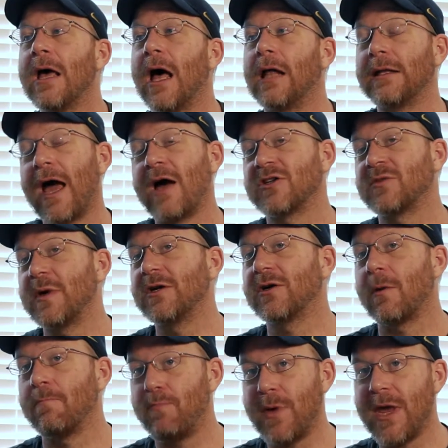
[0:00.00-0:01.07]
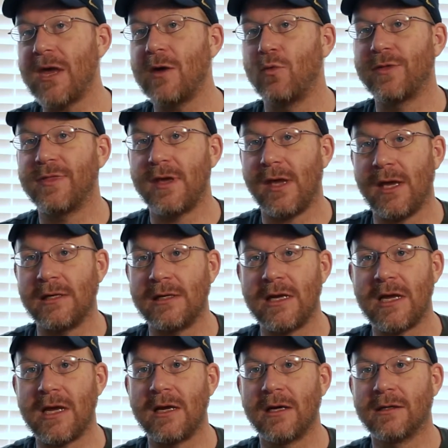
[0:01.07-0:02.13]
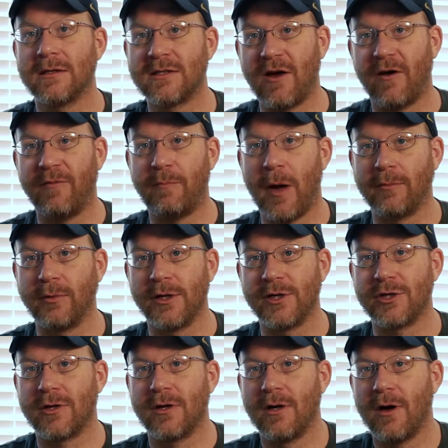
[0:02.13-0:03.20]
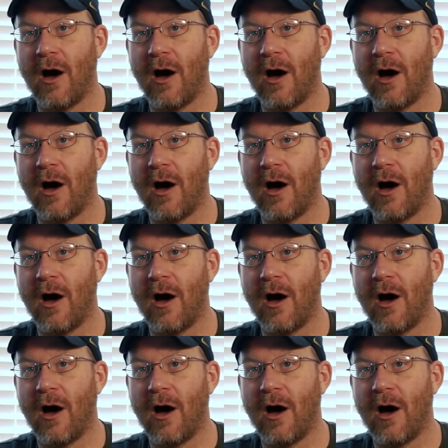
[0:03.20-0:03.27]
allows me to compete with the indie self-published